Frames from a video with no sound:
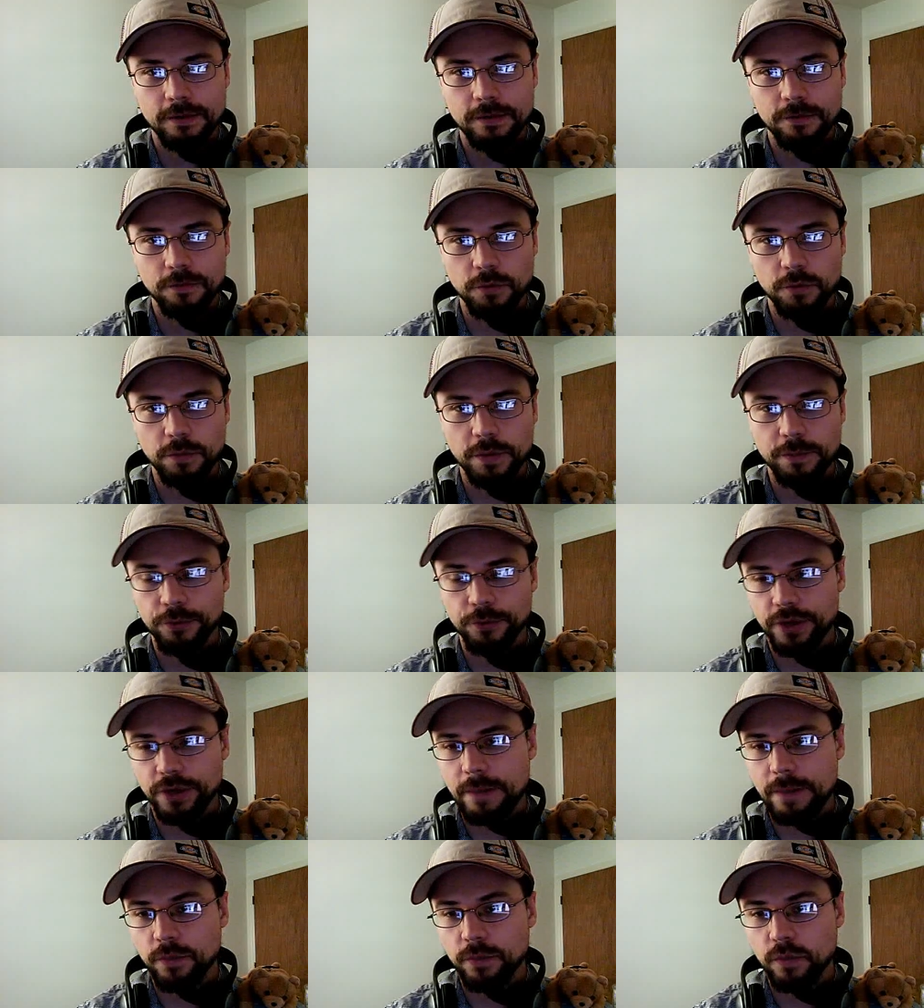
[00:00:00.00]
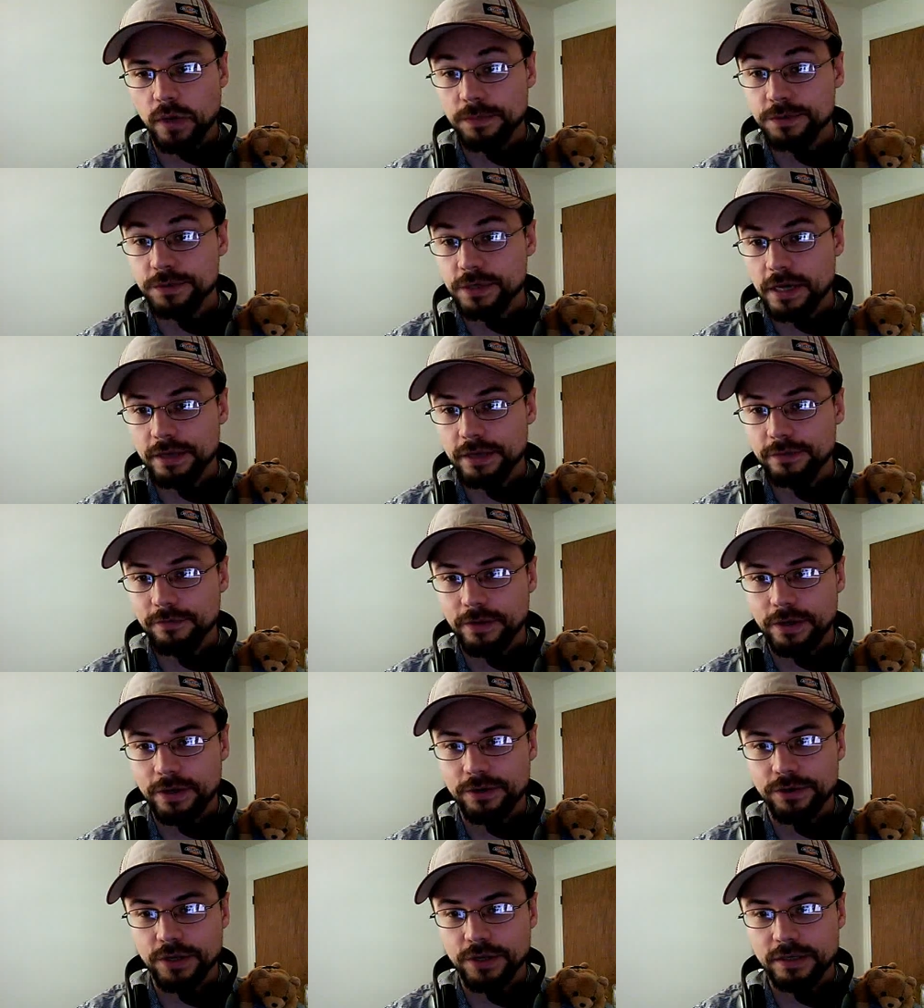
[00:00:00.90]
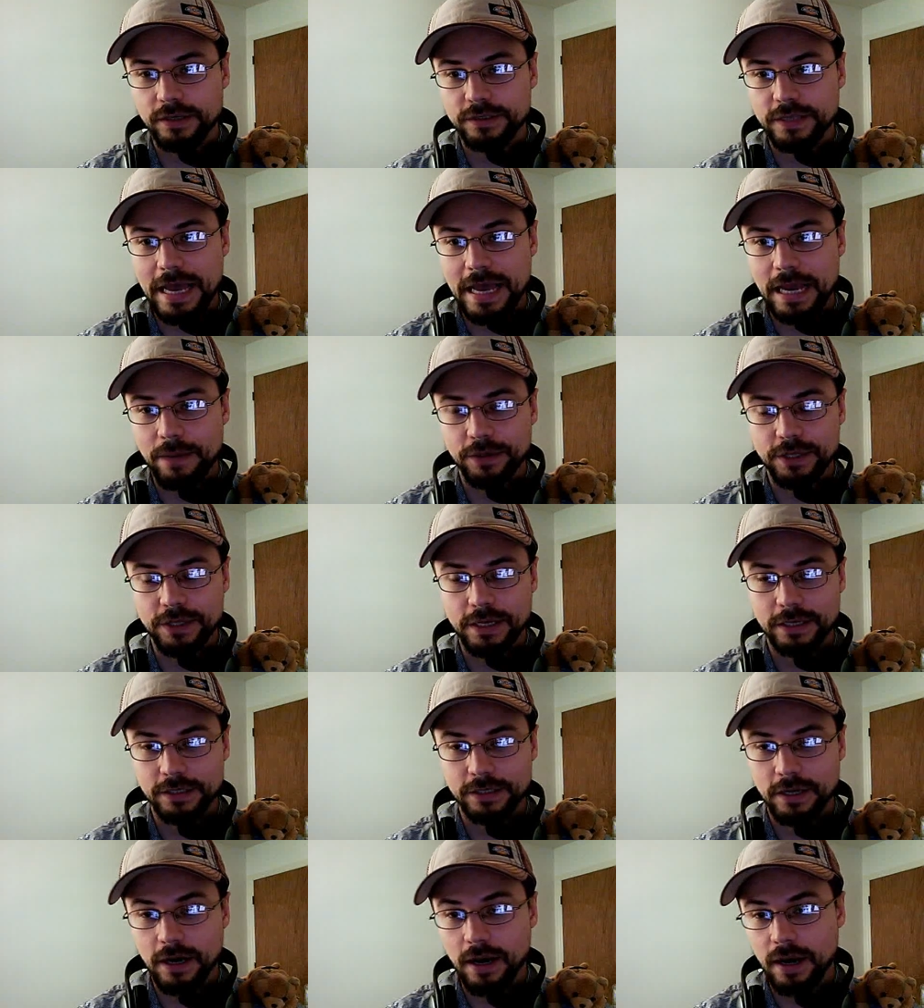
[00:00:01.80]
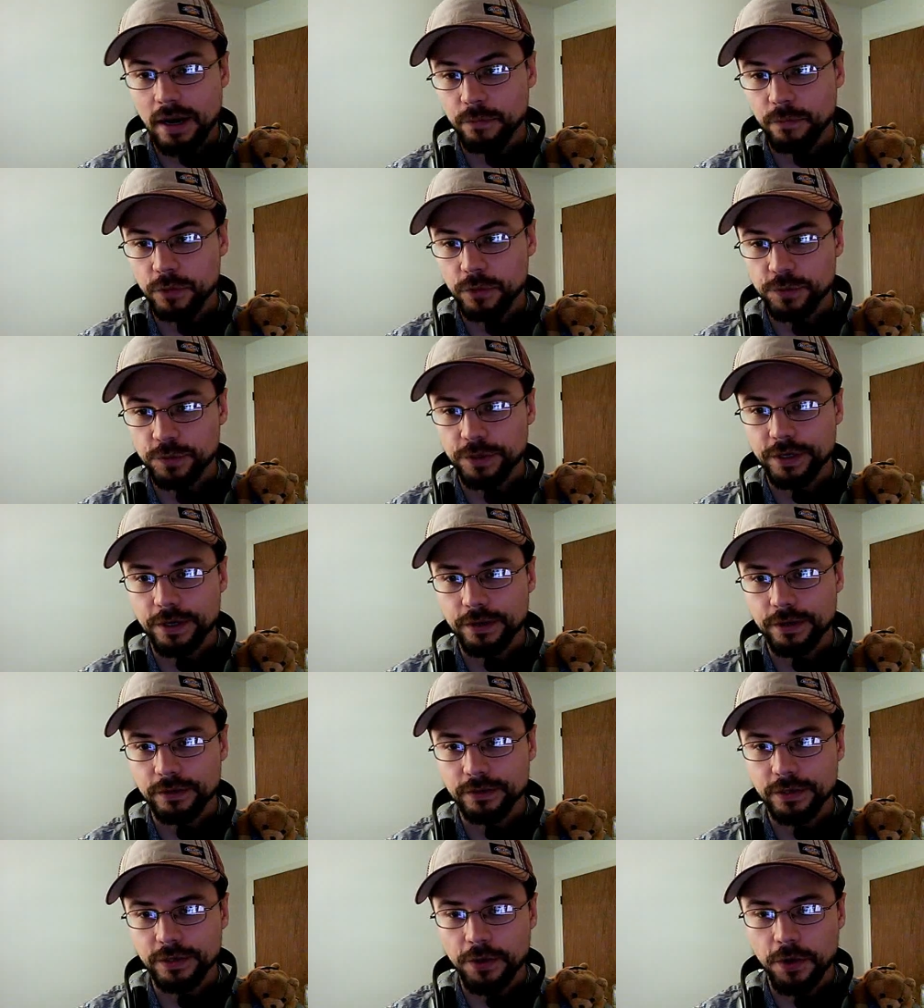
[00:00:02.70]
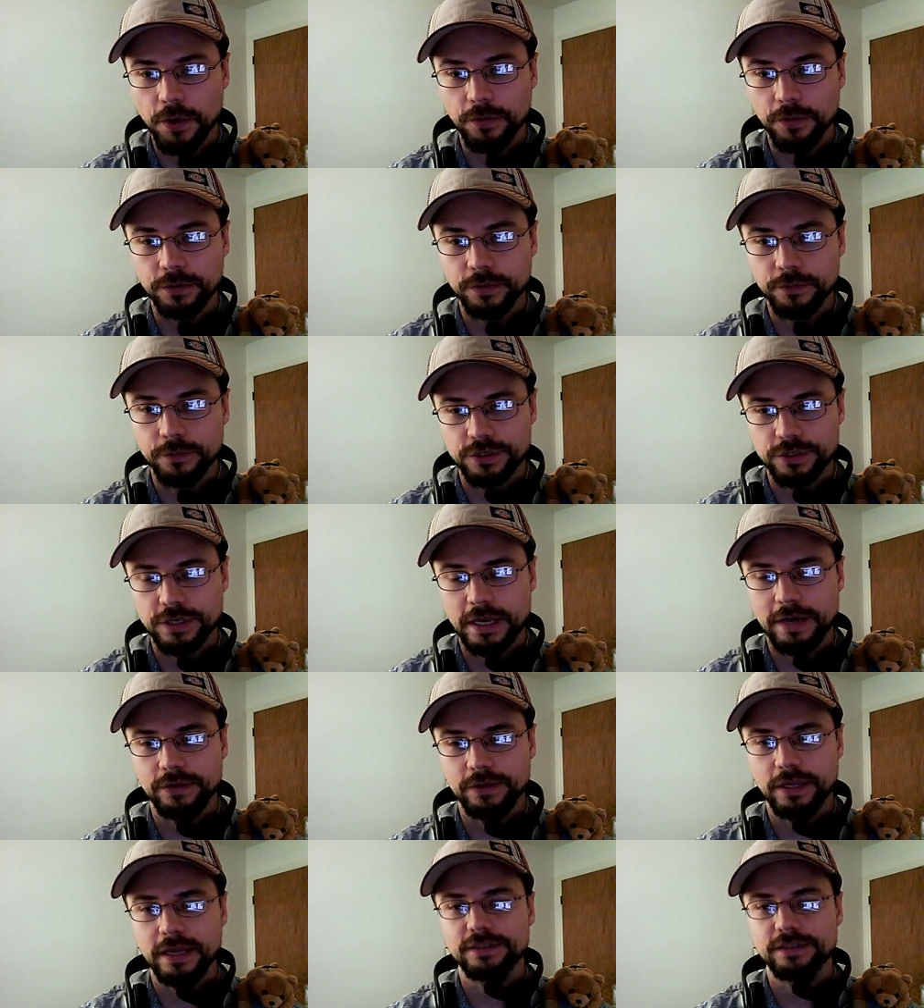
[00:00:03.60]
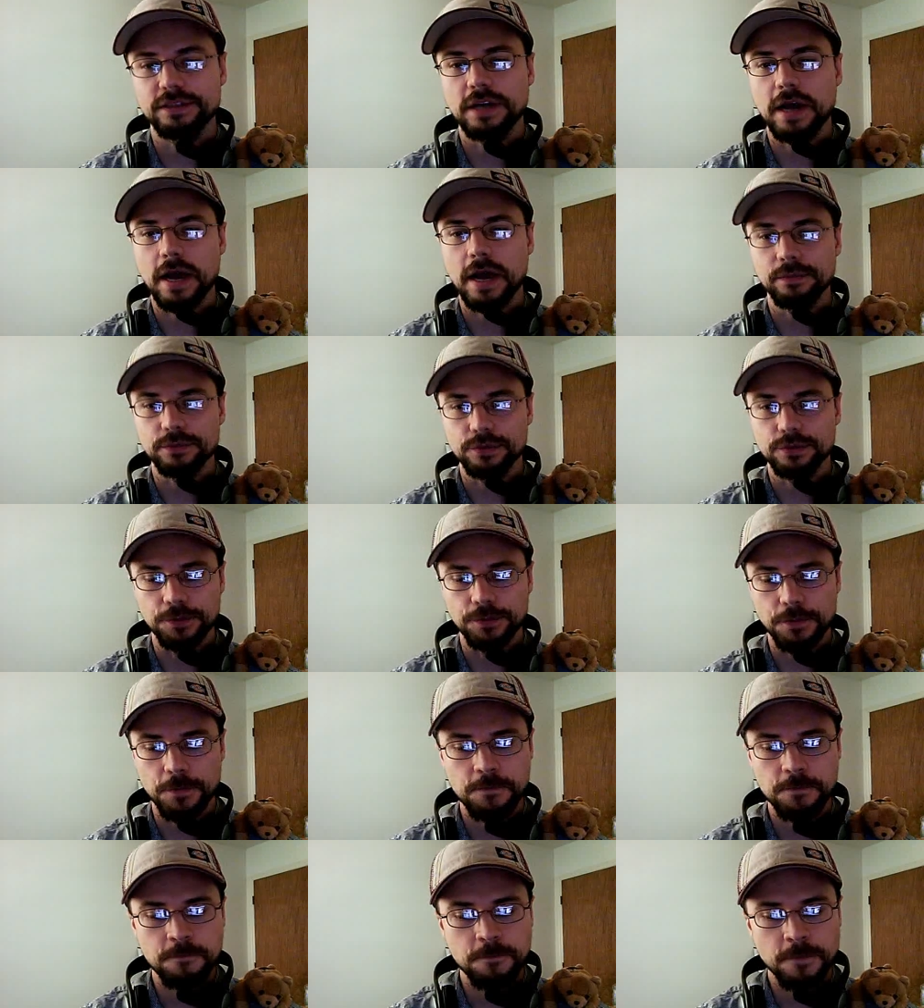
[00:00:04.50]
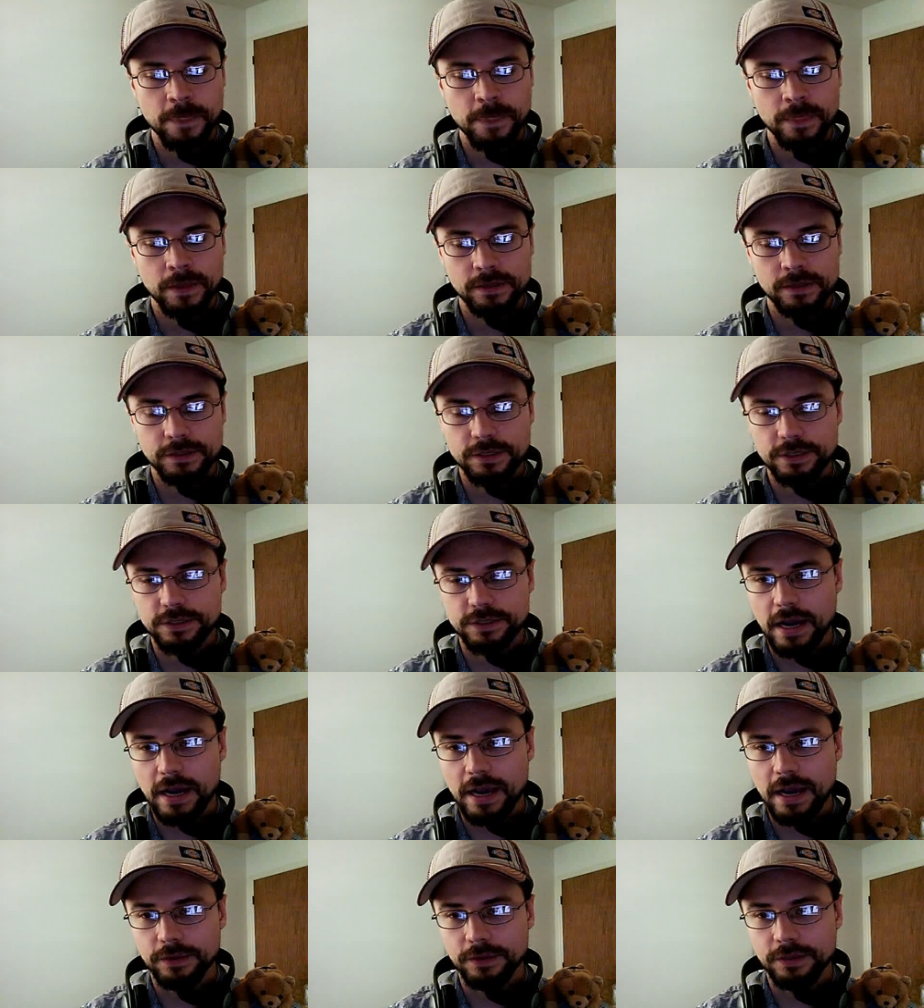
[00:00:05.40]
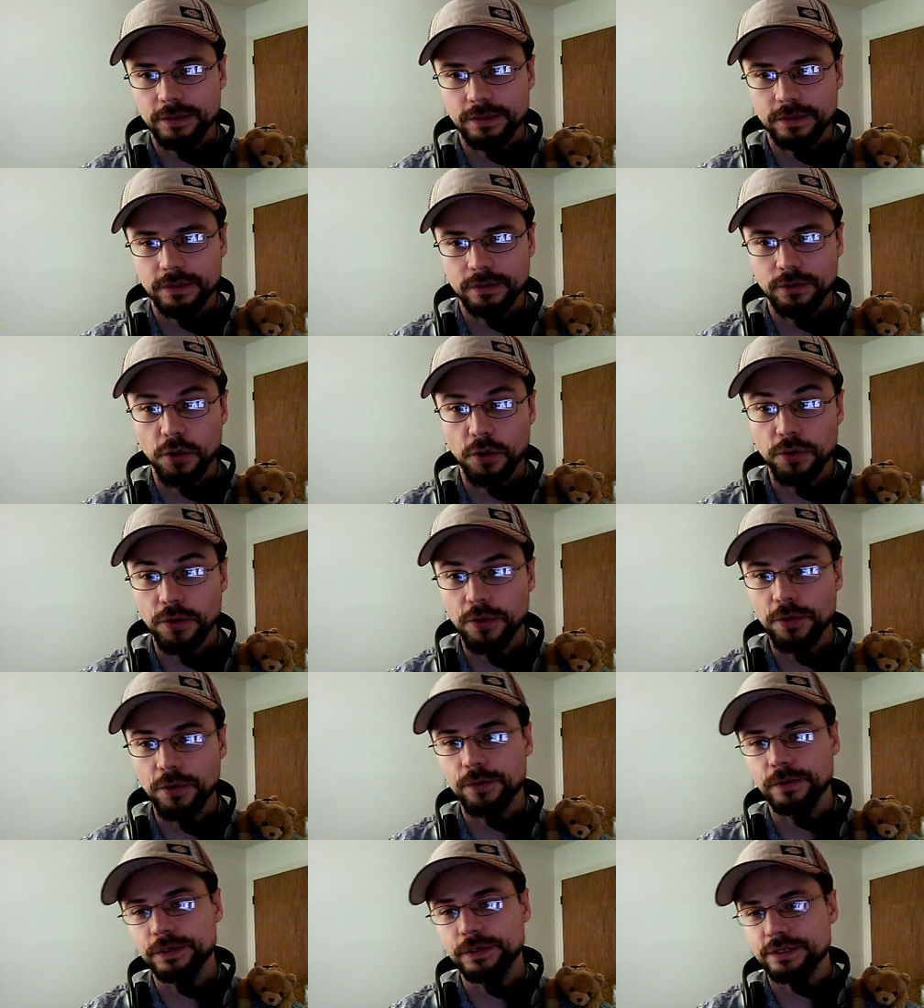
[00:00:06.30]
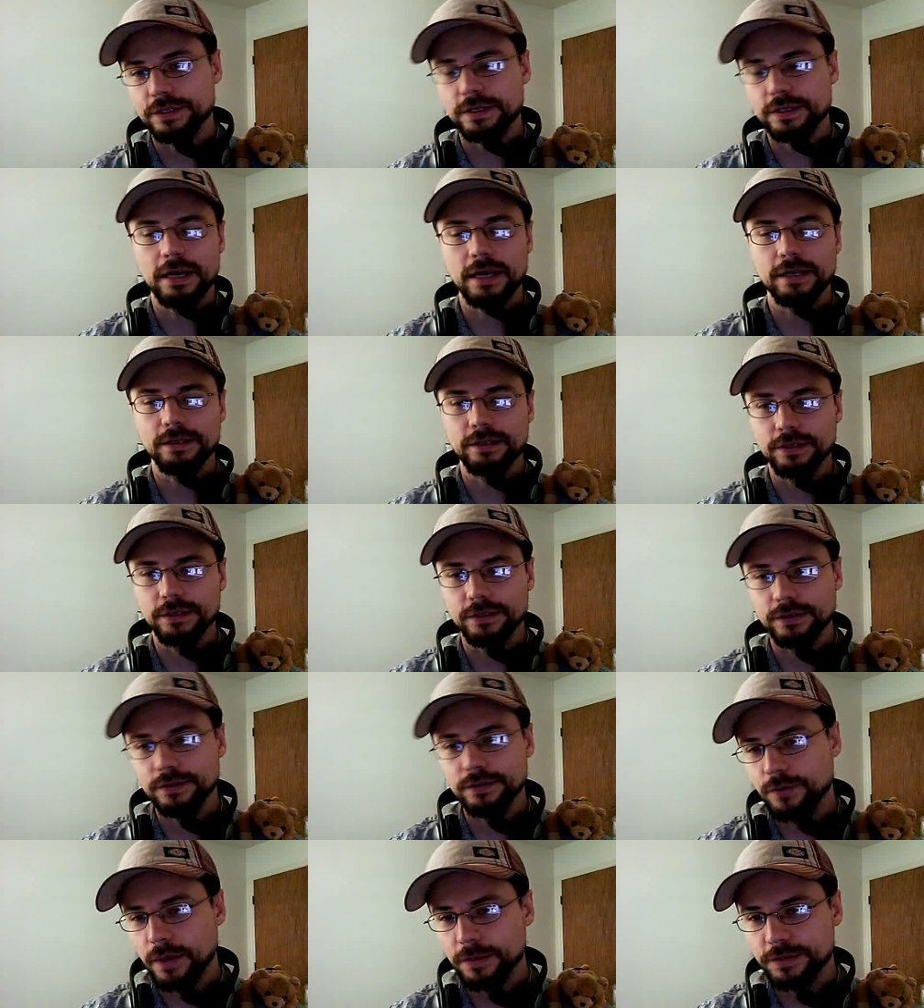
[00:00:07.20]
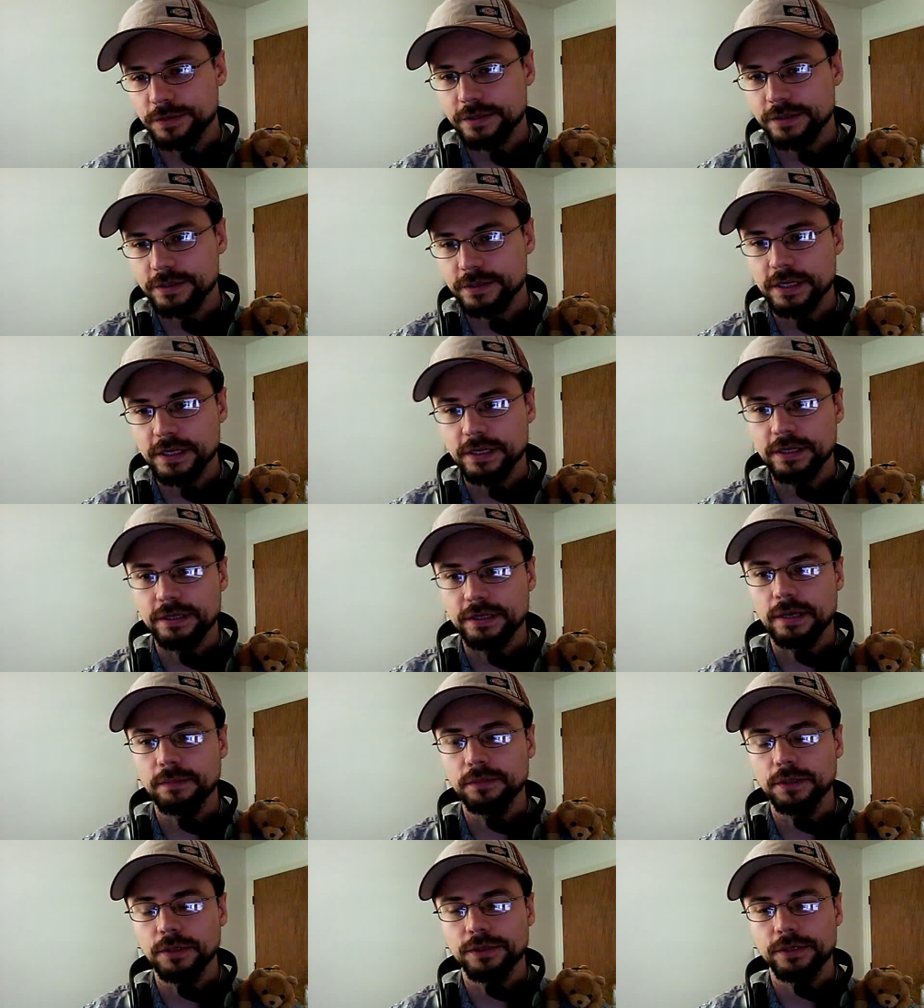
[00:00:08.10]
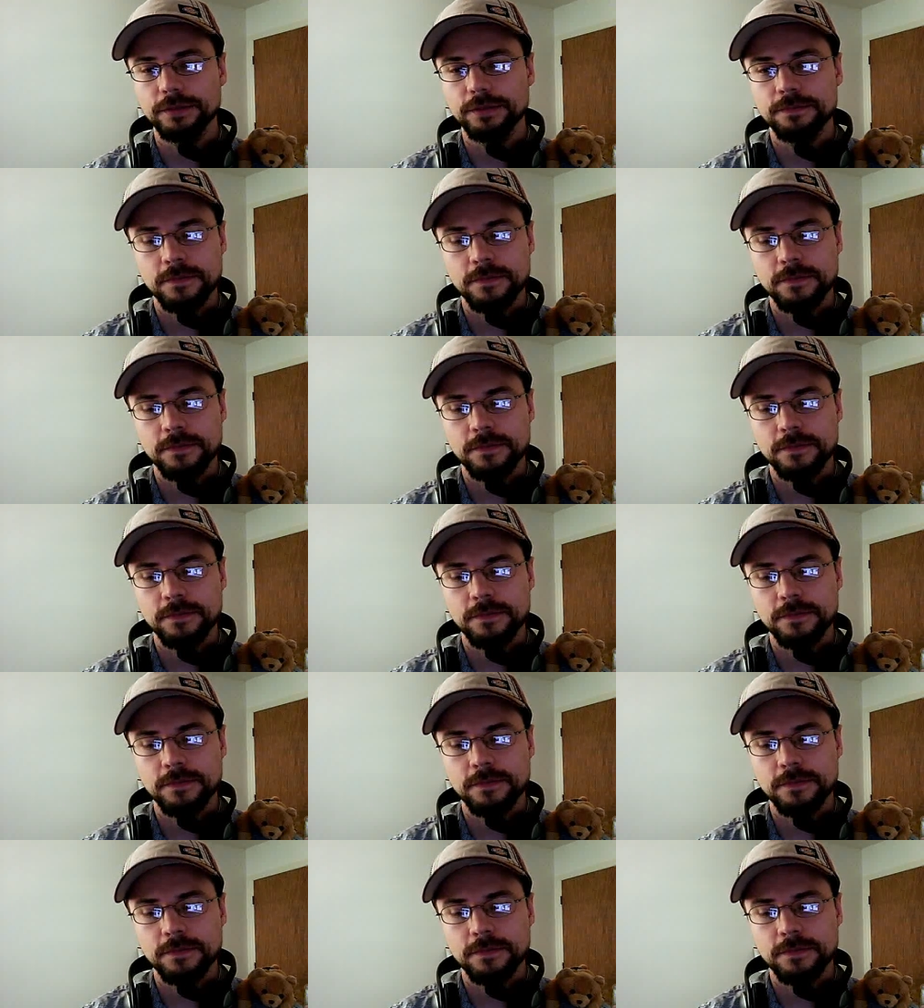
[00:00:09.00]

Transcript: We'll be putting up a website, varangiantagma.com, which we currently own. We just haven't had time to design a logo and design the website skin and upload it.